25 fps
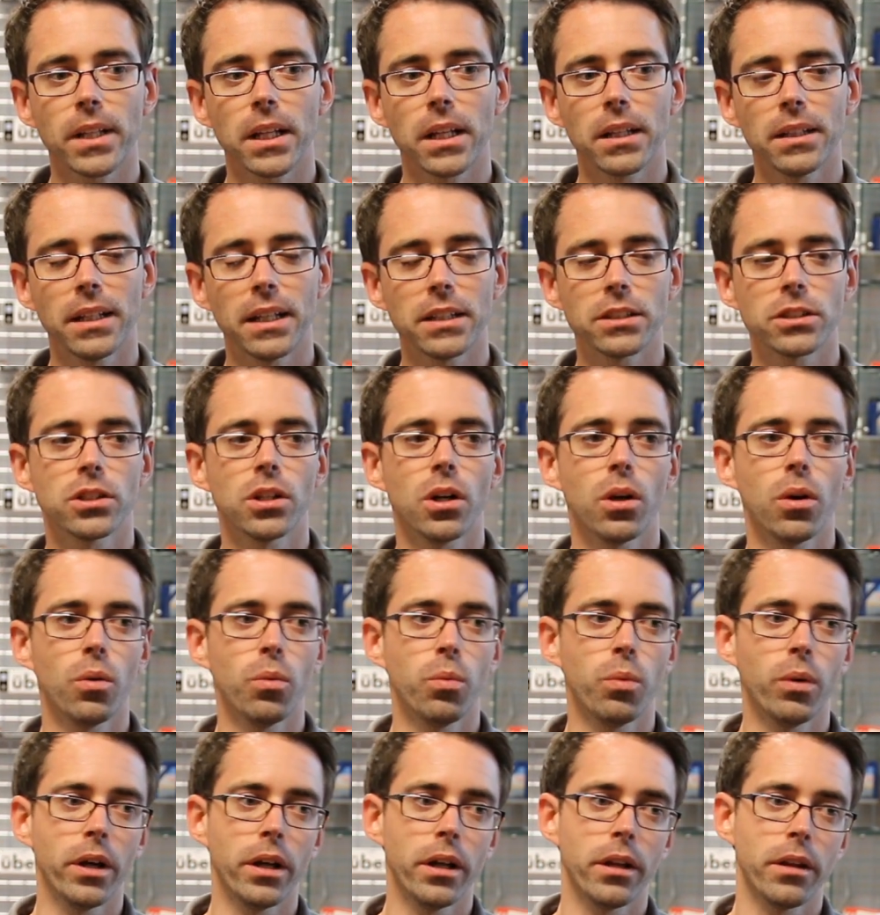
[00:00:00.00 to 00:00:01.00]
Let's go
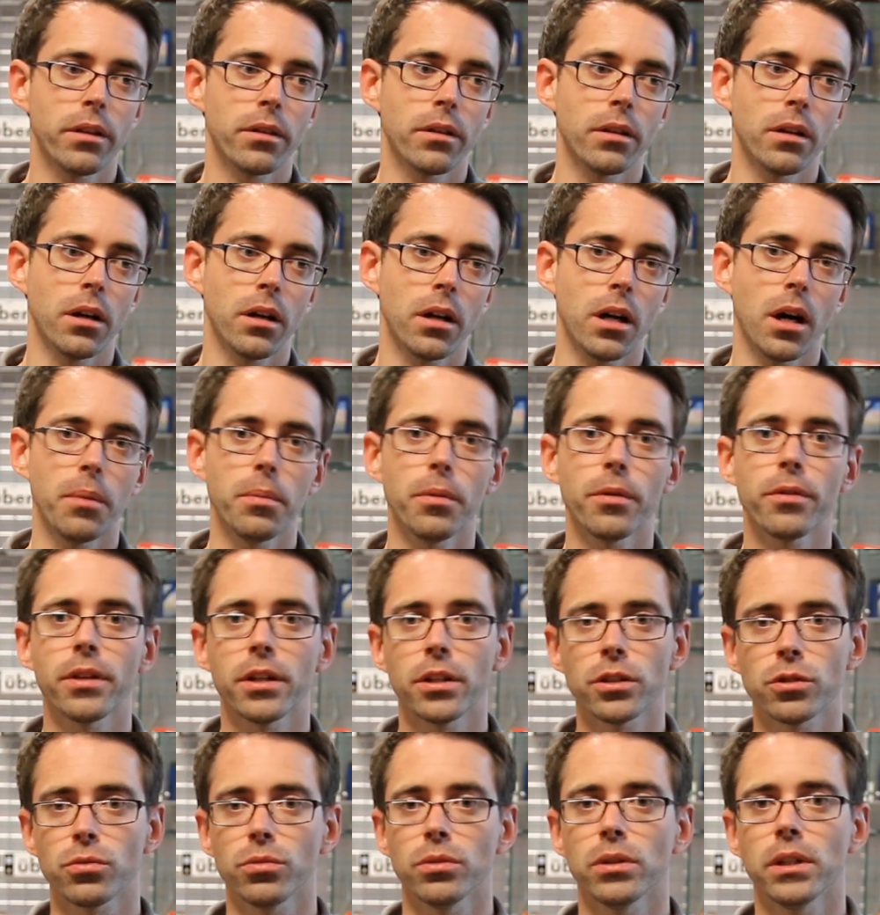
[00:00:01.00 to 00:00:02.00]
with a couple
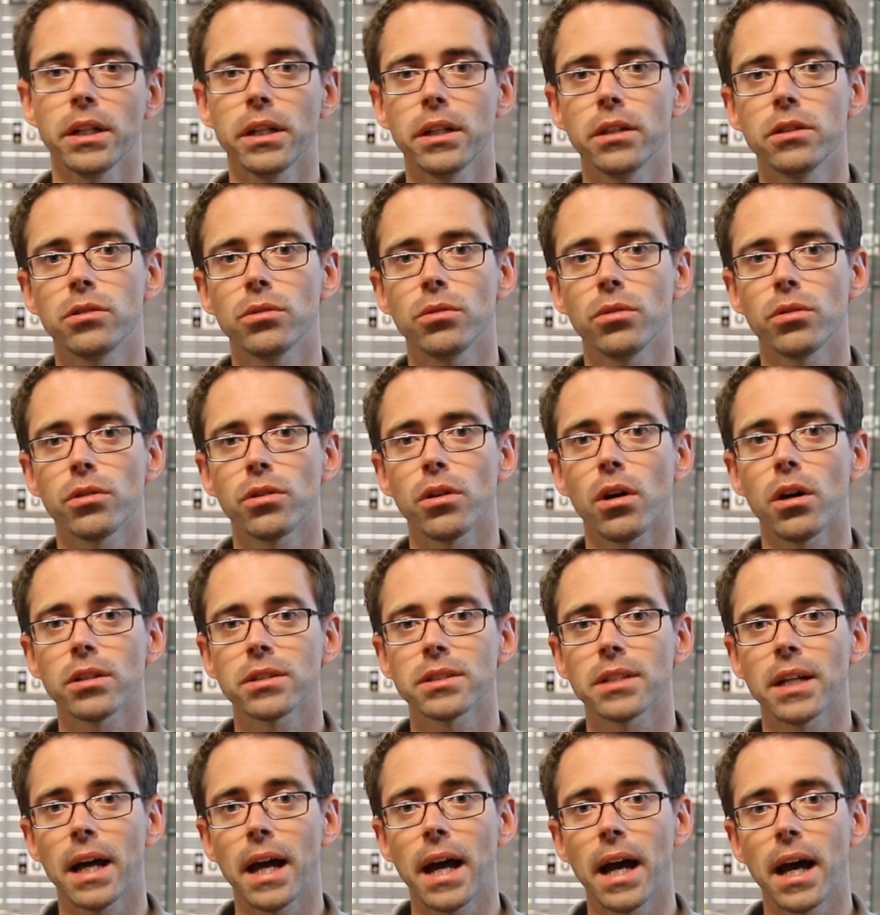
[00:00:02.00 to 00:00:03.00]
things related to
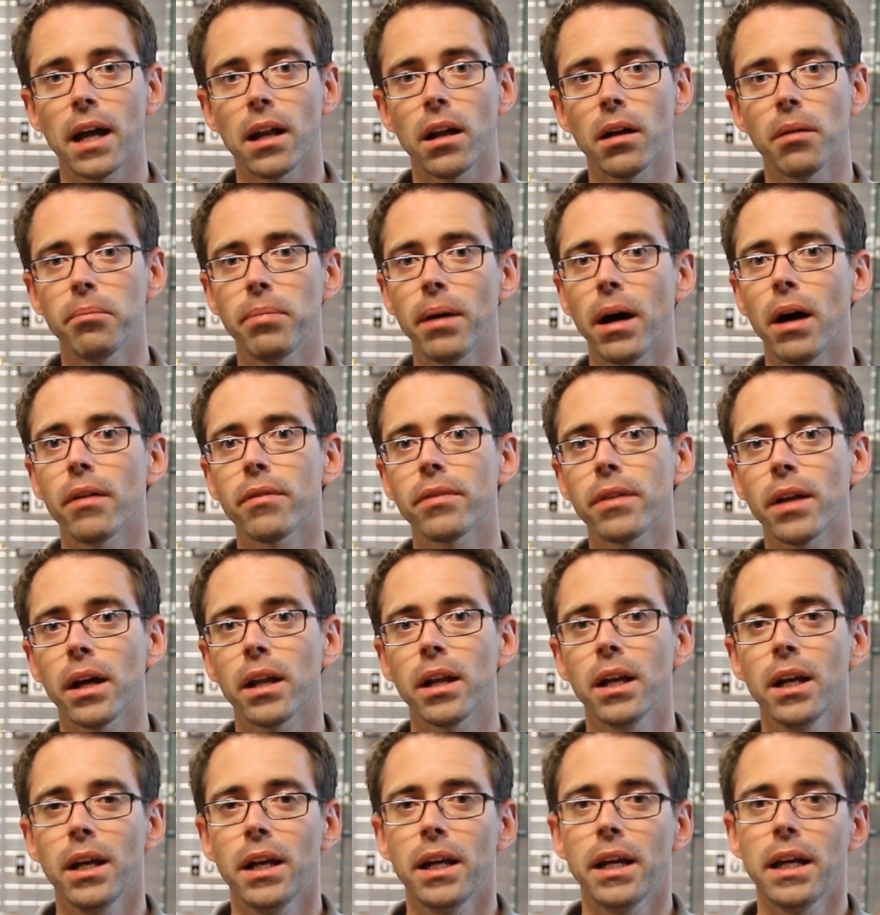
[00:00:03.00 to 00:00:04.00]
thoughts I had about
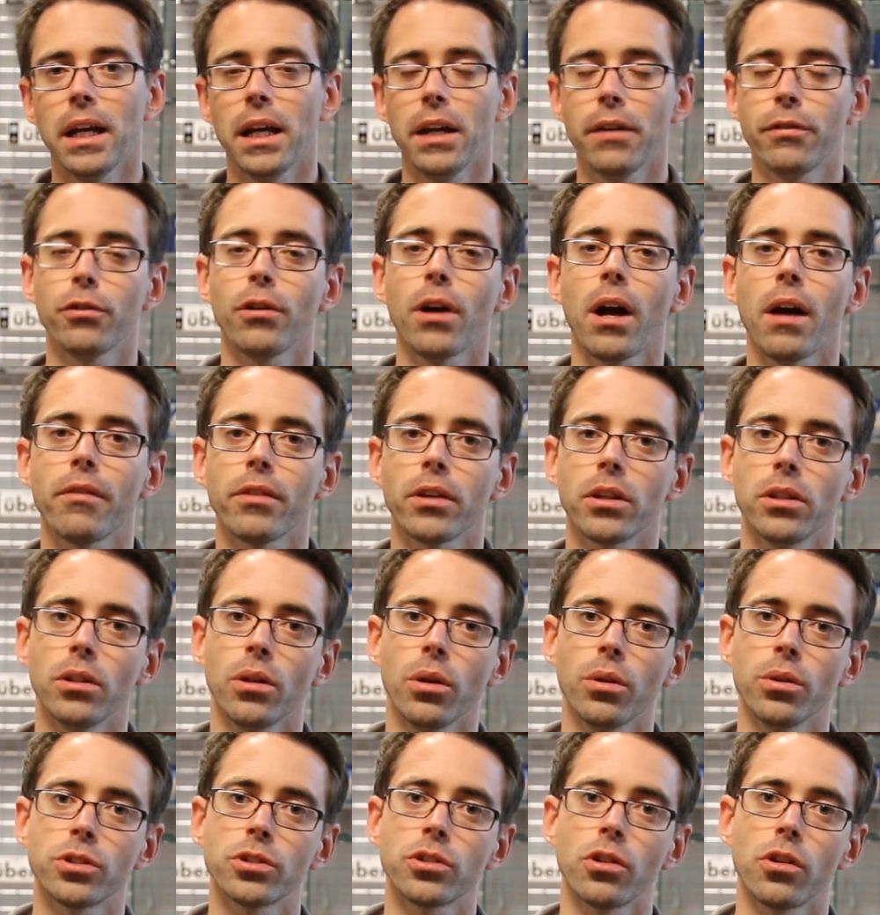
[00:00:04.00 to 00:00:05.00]
that. If you're having a
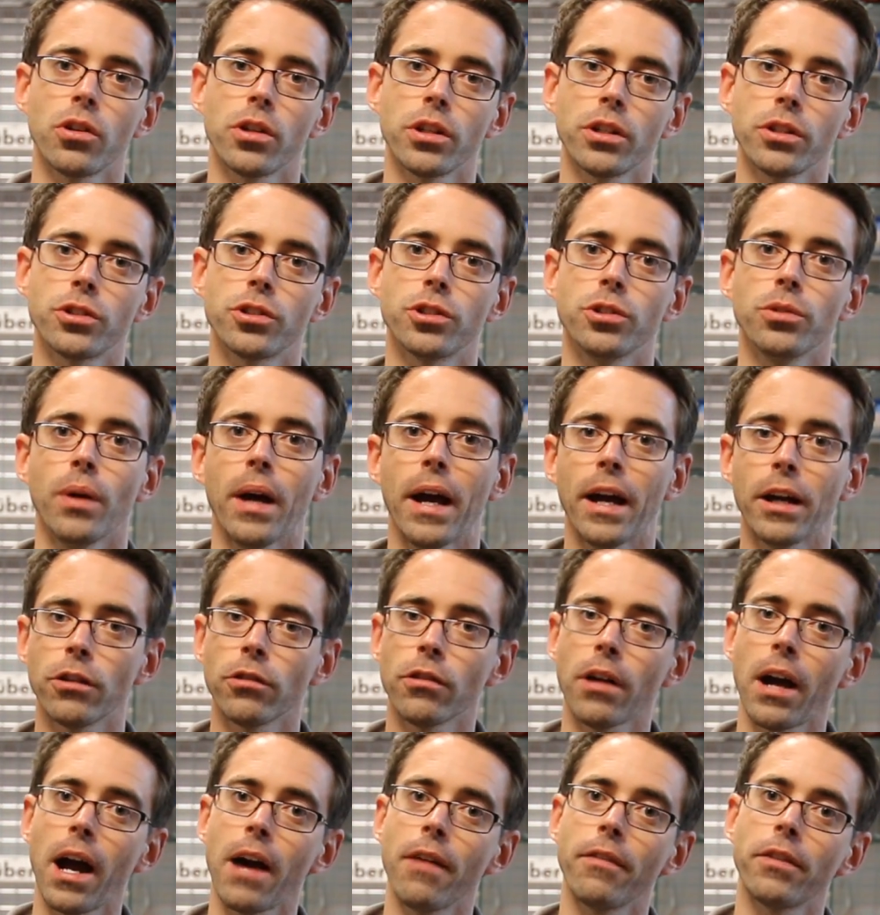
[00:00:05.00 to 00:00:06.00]
no start issue and
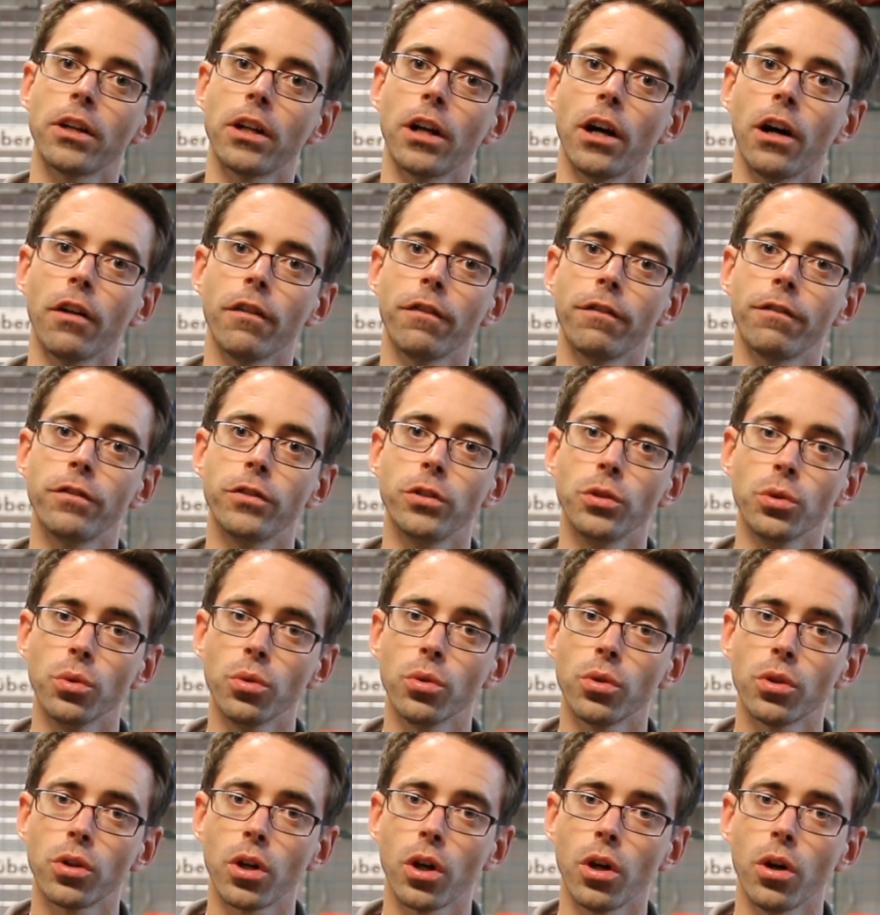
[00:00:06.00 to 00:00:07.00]
you're having a
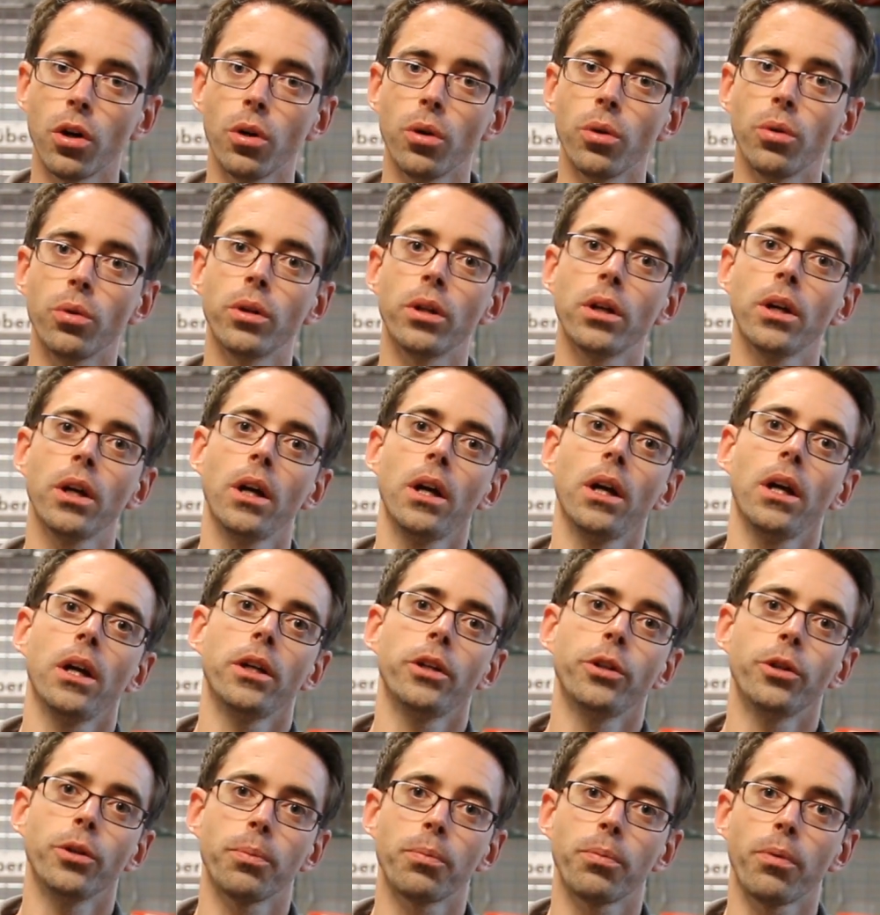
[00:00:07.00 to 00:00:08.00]
fuel code,
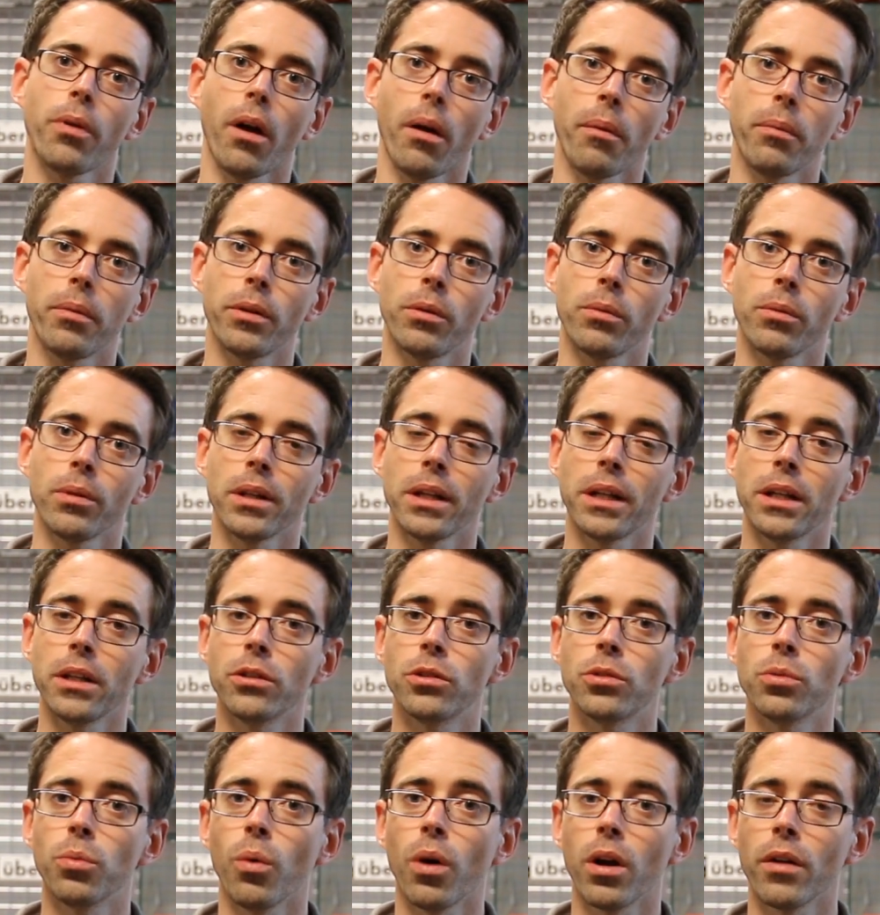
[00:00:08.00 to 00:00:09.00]
you're probably
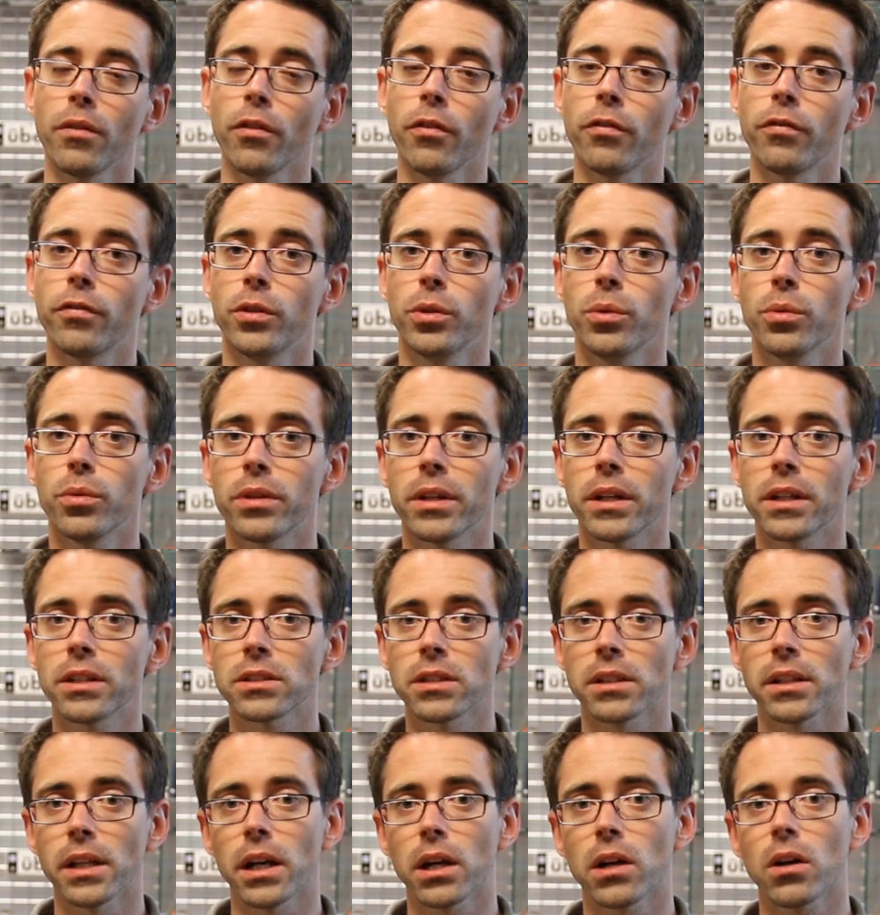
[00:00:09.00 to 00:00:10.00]
related to one of a few
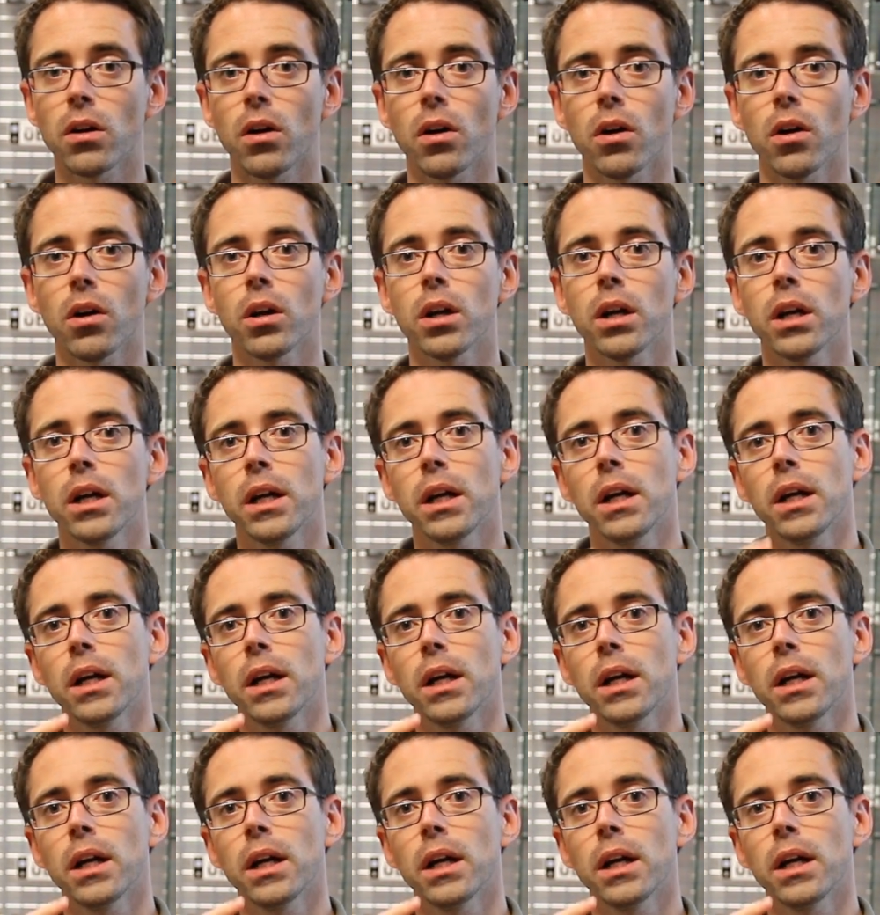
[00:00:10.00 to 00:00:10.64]
things on that car.